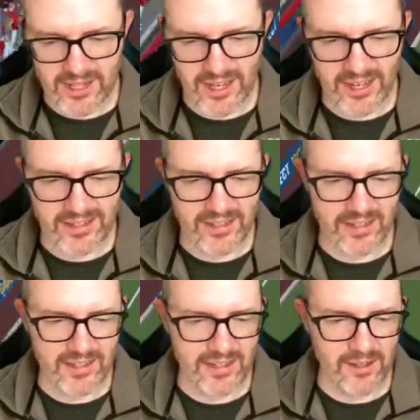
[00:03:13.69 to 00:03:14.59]
And
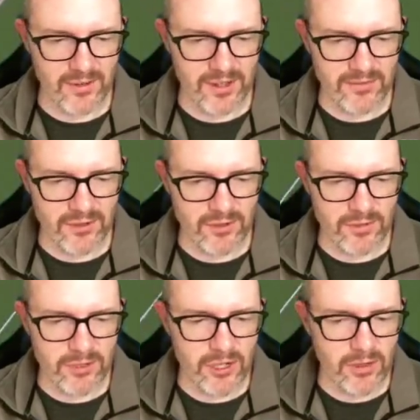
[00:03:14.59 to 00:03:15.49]
there you go. They've
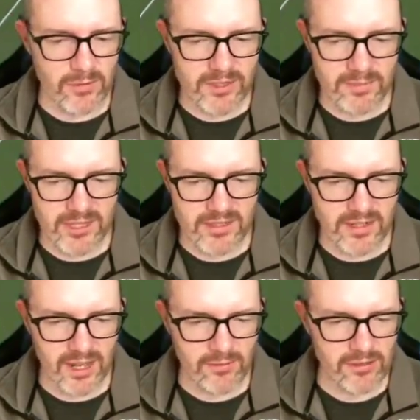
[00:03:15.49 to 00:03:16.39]
scored, but no, it's been
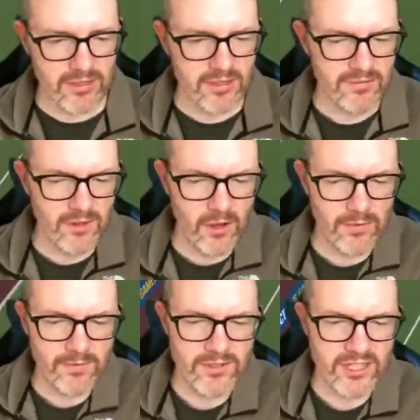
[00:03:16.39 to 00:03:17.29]
disallowed for
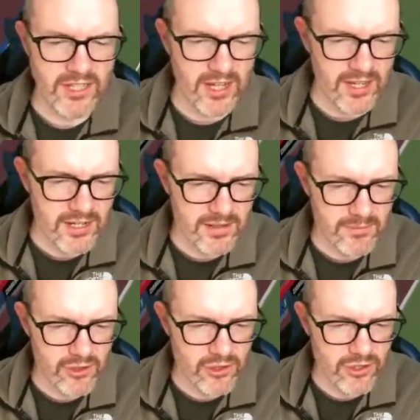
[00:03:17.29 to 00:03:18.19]
offside. I'm
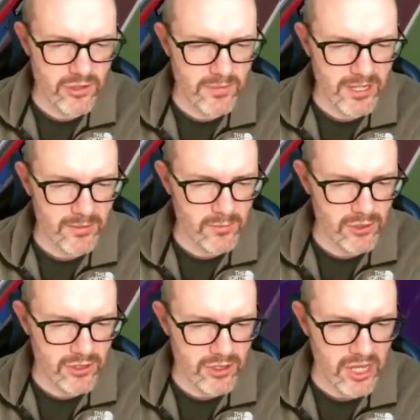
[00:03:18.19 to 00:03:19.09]
assuming it
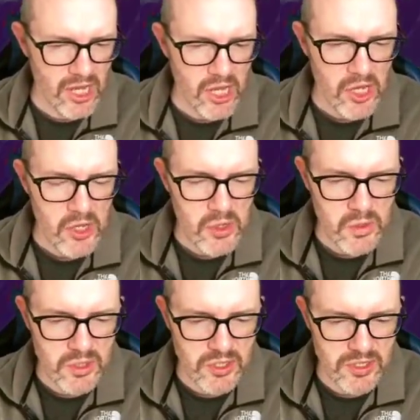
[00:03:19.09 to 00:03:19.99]
wasn't
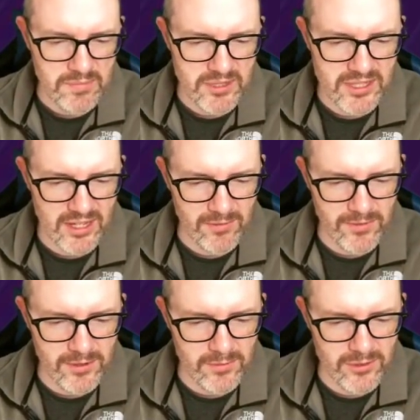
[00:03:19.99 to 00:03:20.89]
Uerten himself
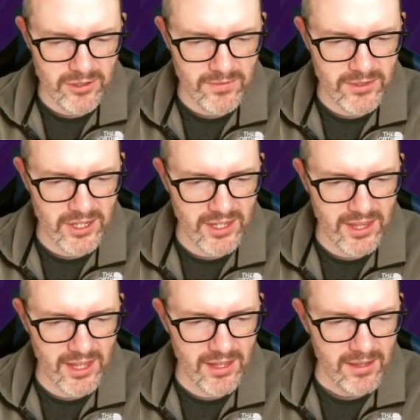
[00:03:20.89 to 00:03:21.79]
that was offside
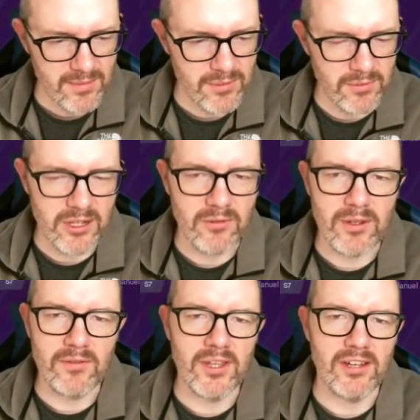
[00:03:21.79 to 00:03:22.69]
there, but we don't
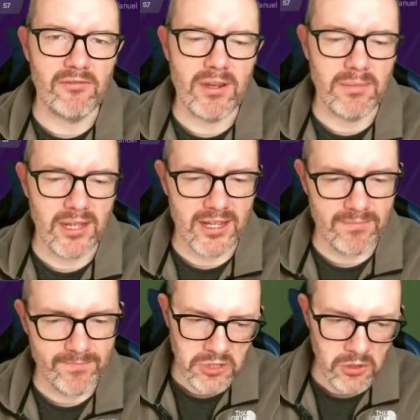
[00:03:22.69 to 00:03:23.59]
even get a replay.
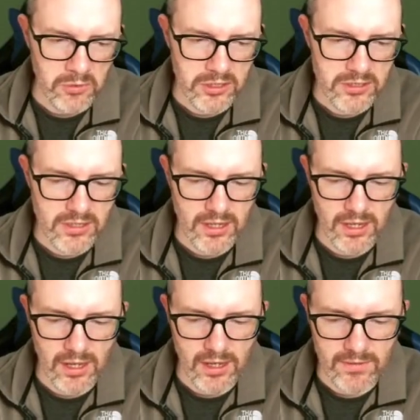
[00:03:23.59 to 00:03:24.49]
Goalless
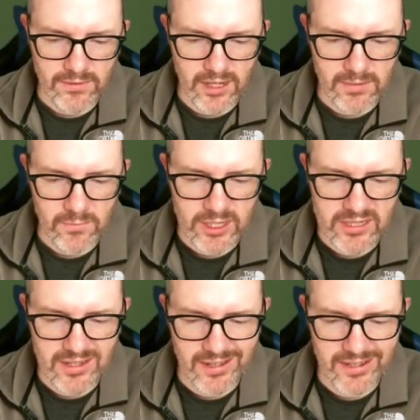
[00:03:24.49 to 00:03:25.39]
at half-time. We
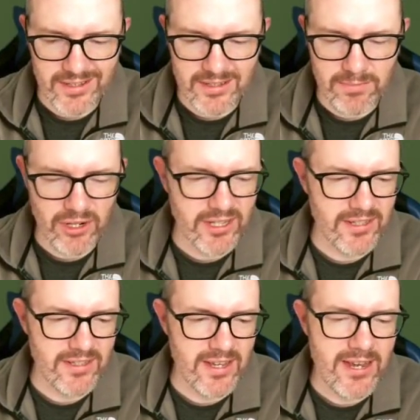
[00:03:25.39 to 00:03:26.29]
started as the brighter
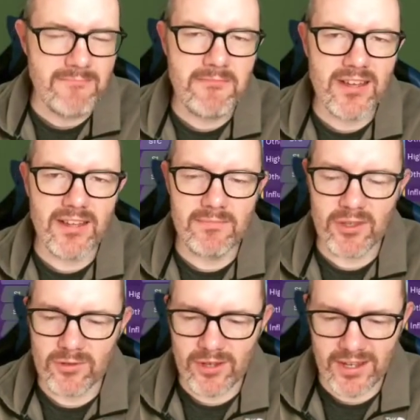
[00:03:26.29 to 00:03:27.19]
team.
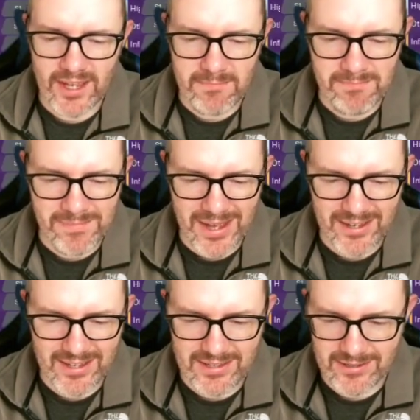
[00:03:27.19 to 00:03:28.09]
Mallorca came back
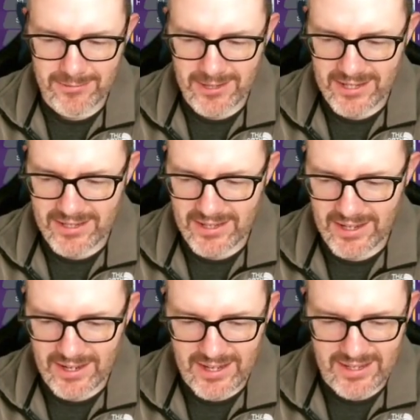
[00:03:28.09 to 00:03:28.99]
into it
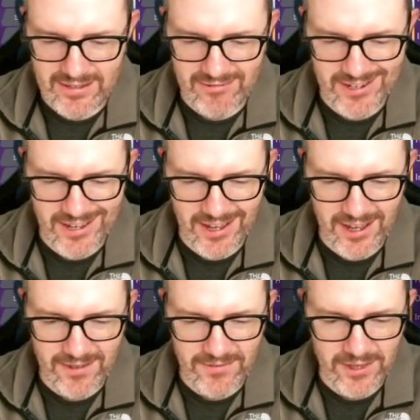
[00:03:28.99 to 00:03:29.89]
later in the
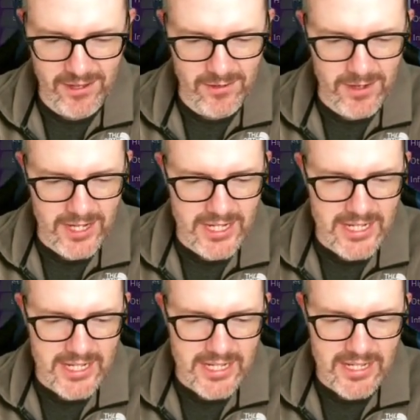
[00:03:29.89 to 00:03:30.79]
half, though.
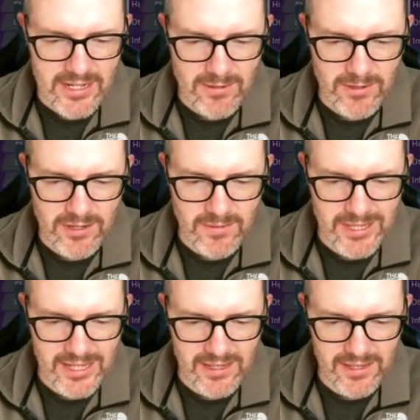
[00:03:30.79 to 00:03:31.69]
So what do we
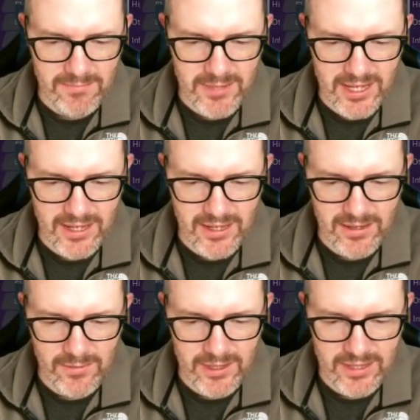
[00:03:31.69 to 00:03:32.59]
tell them here?
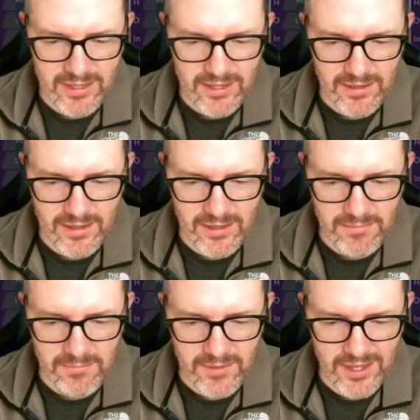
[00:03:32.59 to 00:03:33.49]
We tell
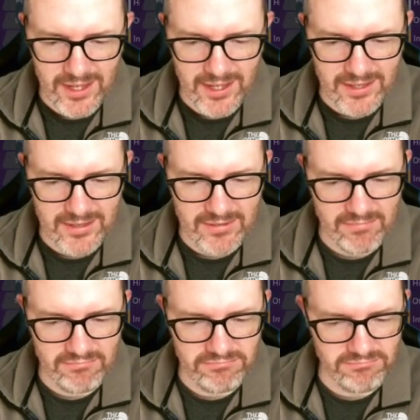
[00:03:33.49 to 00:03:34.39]
them that
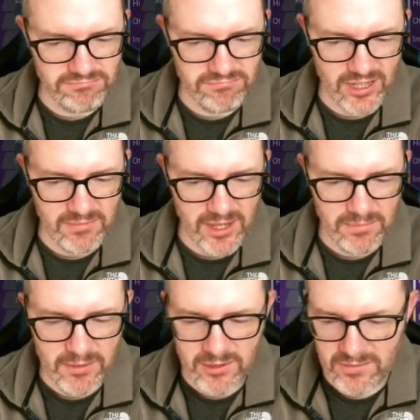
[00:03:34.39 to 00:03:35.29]
I'm
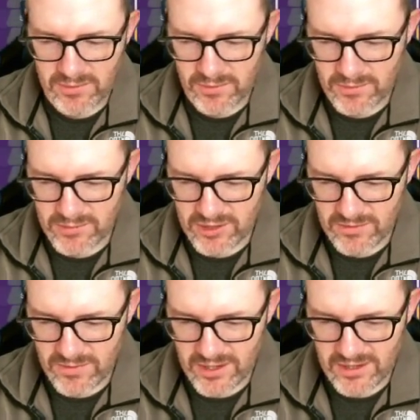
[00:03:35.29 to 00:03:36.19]
happy with your performance so
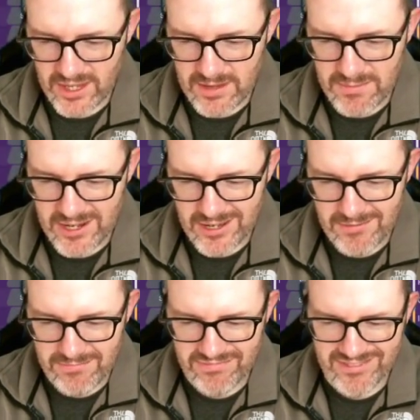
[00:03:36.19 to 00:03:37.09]
far. Keep it up.